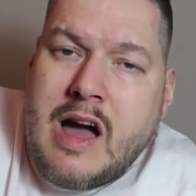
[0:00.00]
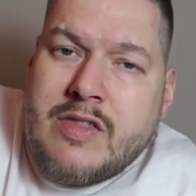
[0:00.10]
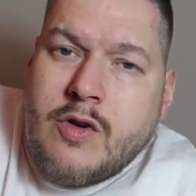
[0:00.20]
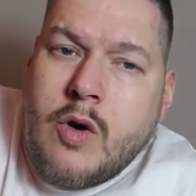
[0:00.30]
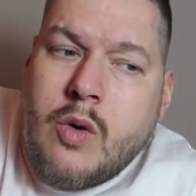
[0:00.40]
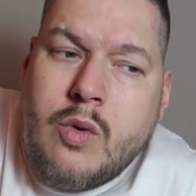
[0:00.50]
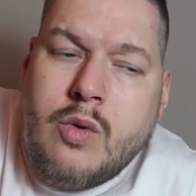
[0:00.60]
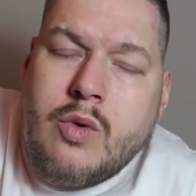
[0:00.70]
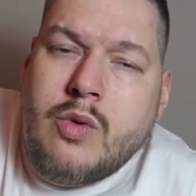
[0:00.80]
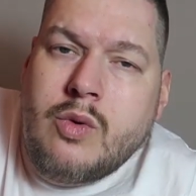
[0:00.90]
I thought,
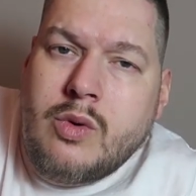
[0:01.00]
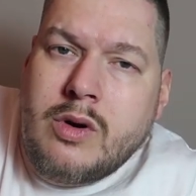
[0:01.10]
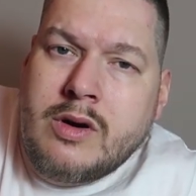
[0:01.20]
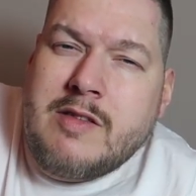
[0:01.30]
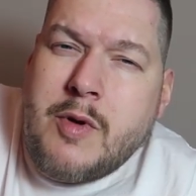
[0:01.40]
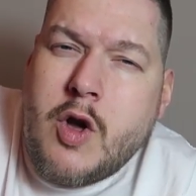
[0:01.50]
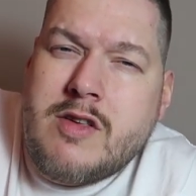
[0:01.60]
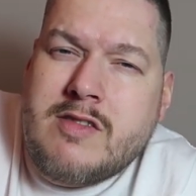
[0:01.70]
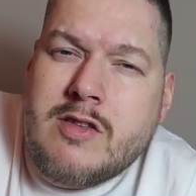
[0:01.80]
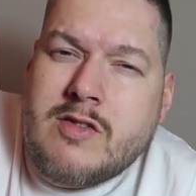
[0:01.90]
ooh, this
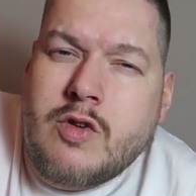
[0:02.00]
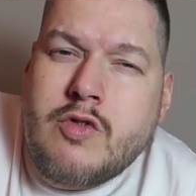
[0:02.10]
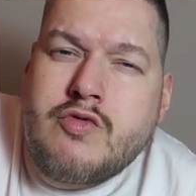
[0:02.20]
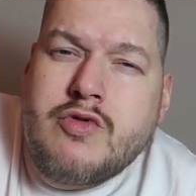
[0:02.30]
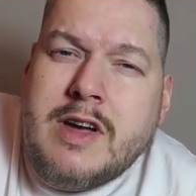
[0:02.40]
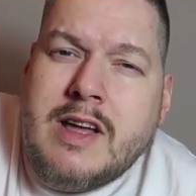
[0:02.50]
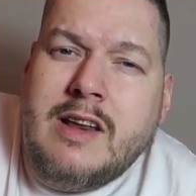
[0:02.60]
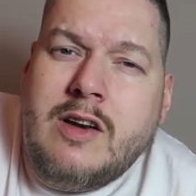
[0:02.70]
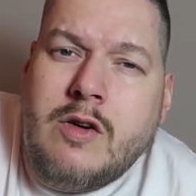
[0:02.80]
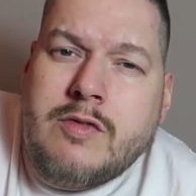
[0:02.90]
person's going to
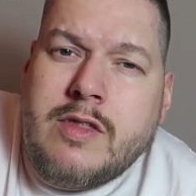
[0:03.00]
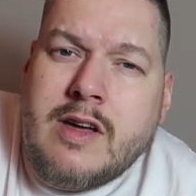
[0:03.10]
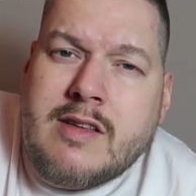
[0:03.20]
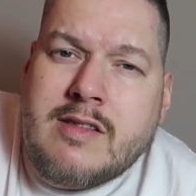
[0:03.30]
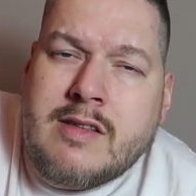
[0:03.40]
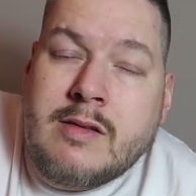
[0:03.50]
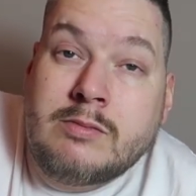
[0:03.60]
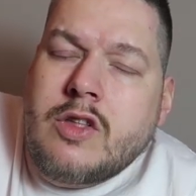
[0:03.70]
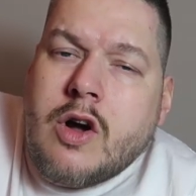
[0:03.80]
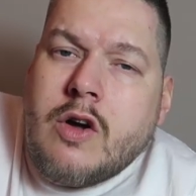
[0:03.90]
really love this.
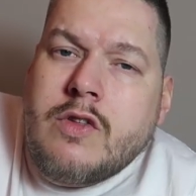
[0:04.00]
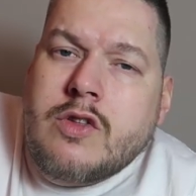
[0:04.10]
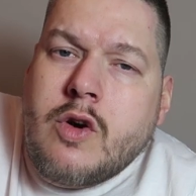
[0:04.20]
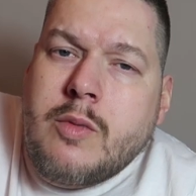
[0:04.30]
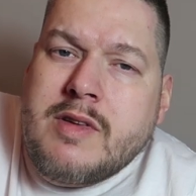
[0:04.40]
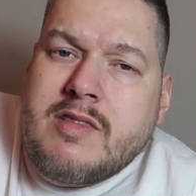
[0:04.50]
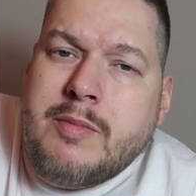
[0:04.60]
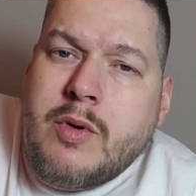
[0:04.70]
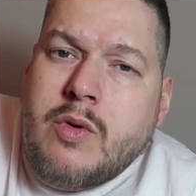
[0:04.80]
Knock on the door, Mr.